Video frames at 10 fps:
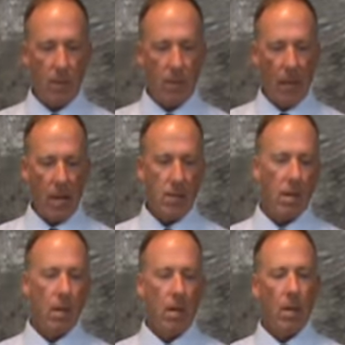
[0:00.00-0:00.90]
go
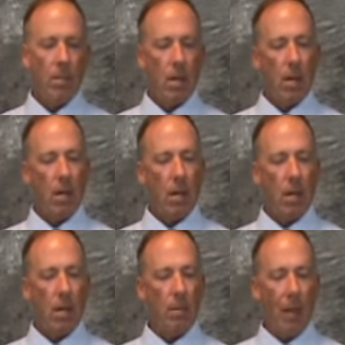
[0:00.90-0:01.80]
fast.
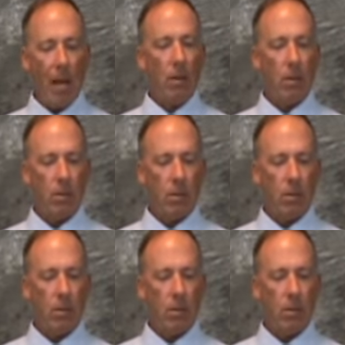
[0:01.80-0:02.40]
Bum, bum,